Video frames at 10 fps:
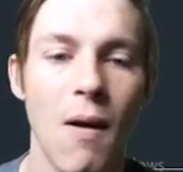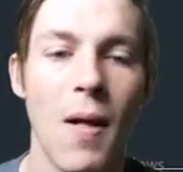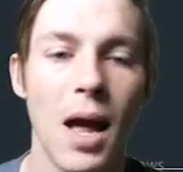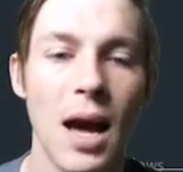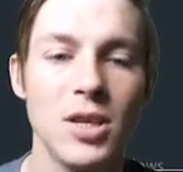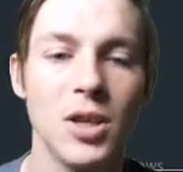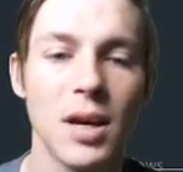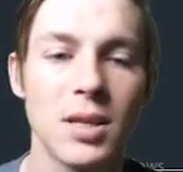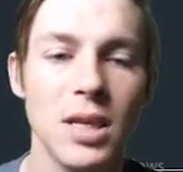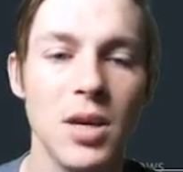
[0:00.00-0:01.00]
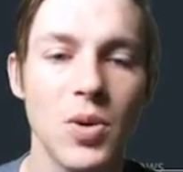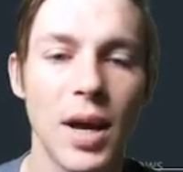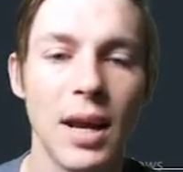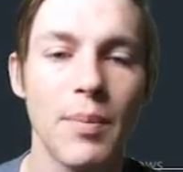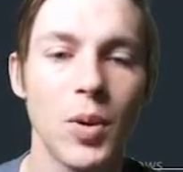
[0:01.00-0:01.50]
As you can see, you
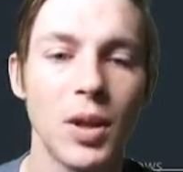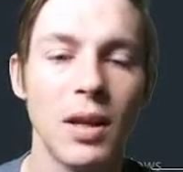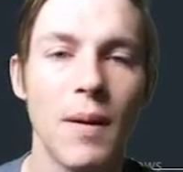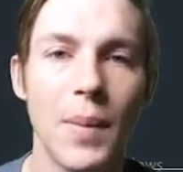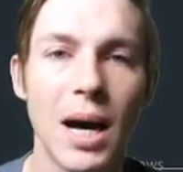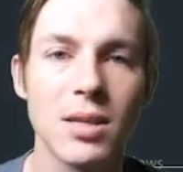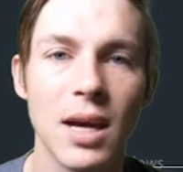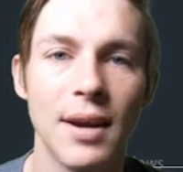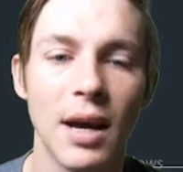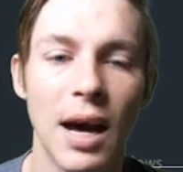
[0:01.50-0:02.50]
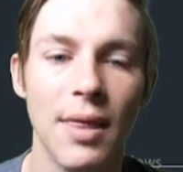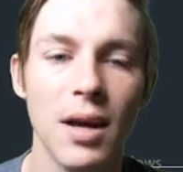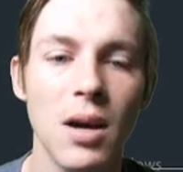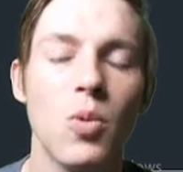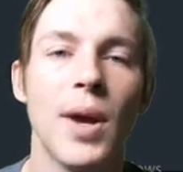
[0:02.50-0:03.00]
can input the amounts under
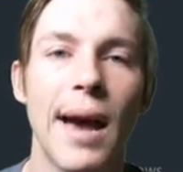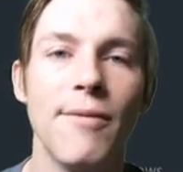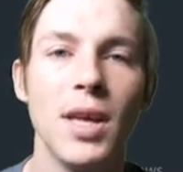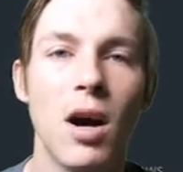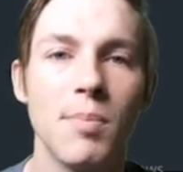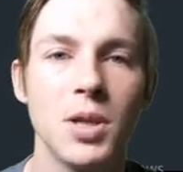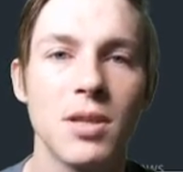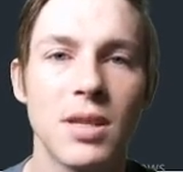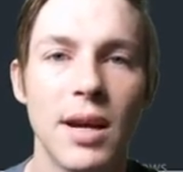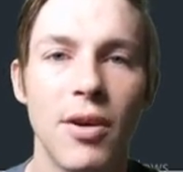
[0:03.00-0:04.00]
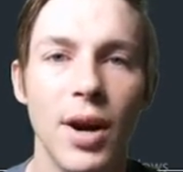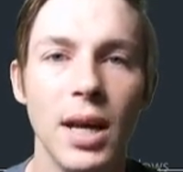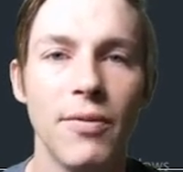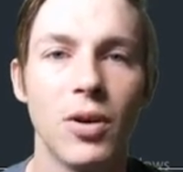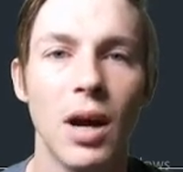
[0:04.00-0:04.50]
other. We have the options there
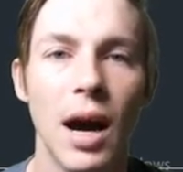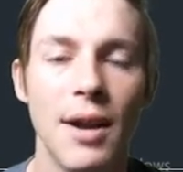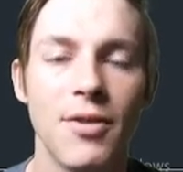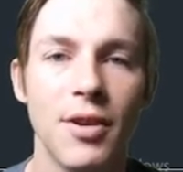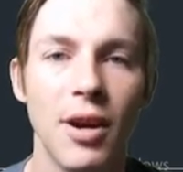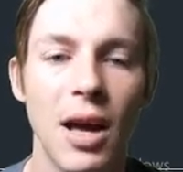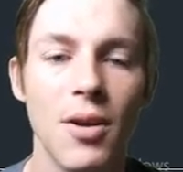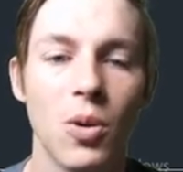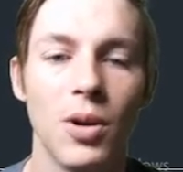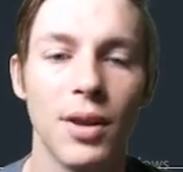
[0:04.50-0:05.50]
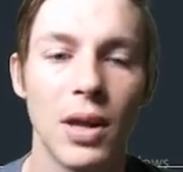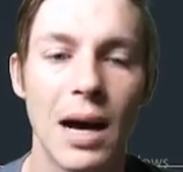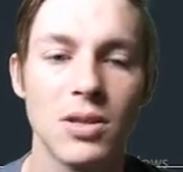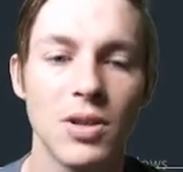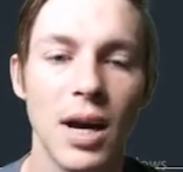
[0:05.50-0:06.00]
ready for R100 or
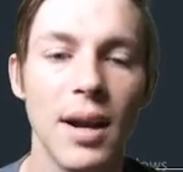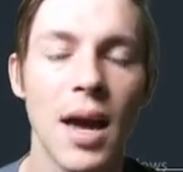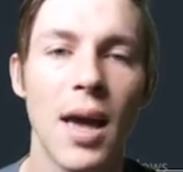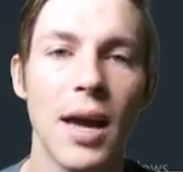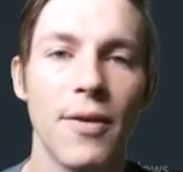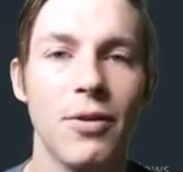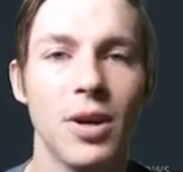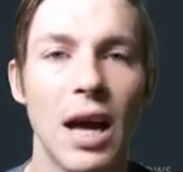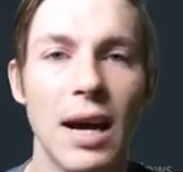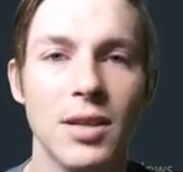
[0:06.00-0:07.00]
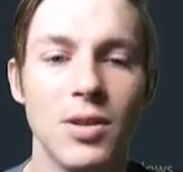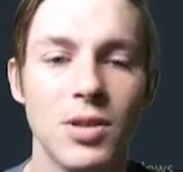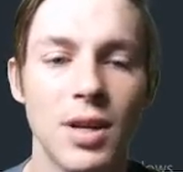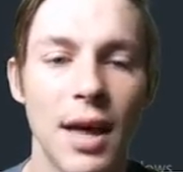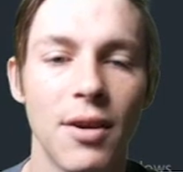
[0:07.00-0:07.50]
R1000. If you would like to
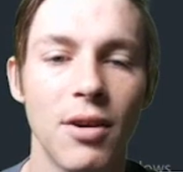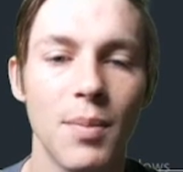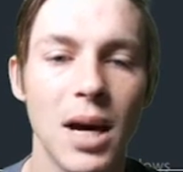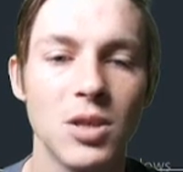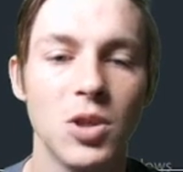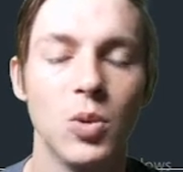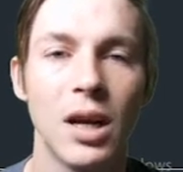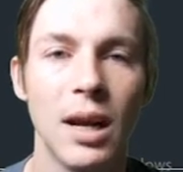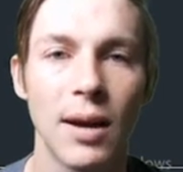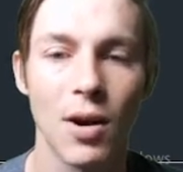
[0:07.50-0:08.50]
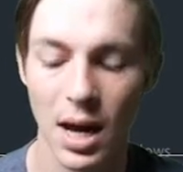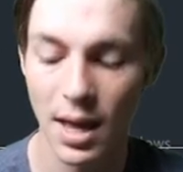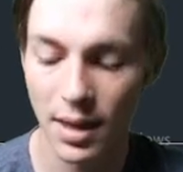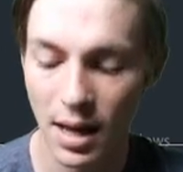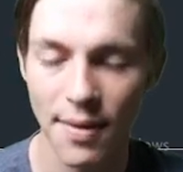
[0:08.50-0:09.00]
use another amount, you would click on
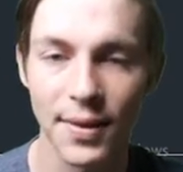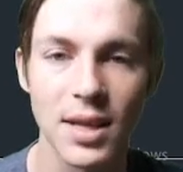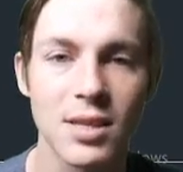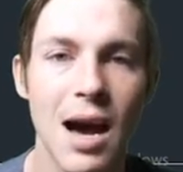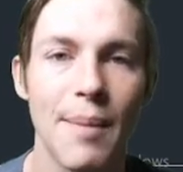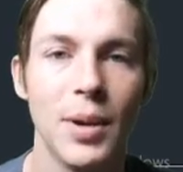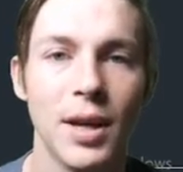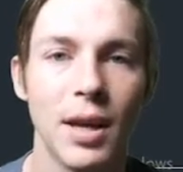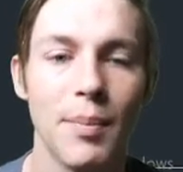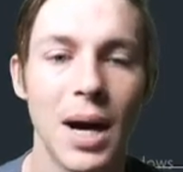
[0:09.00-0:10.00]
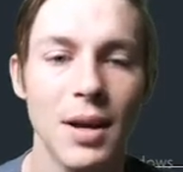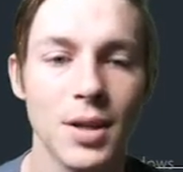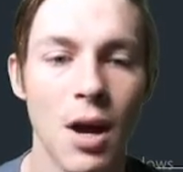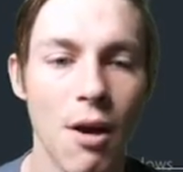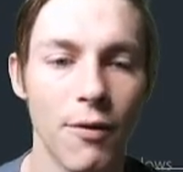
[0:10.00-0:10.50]
other and then type in the
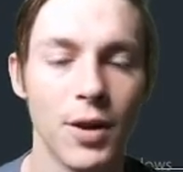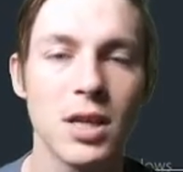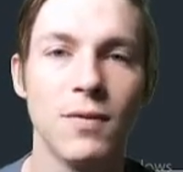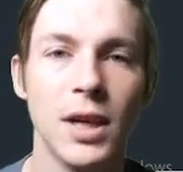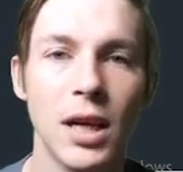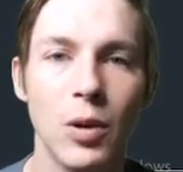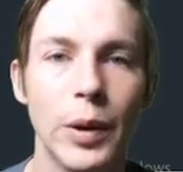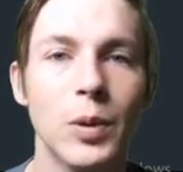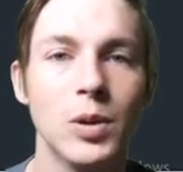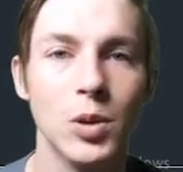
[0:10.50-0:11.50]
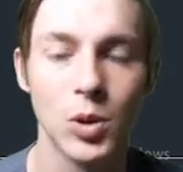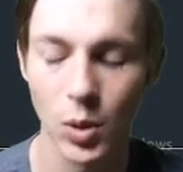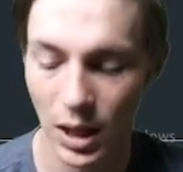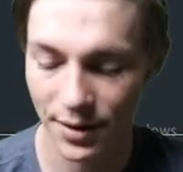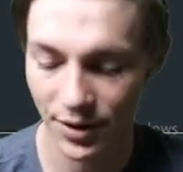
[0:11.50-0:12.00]
amount. For this video we will do
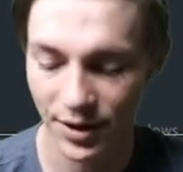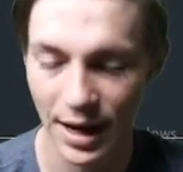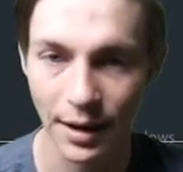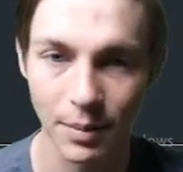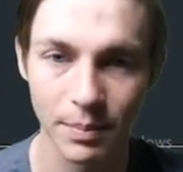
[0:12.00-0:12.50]
R200.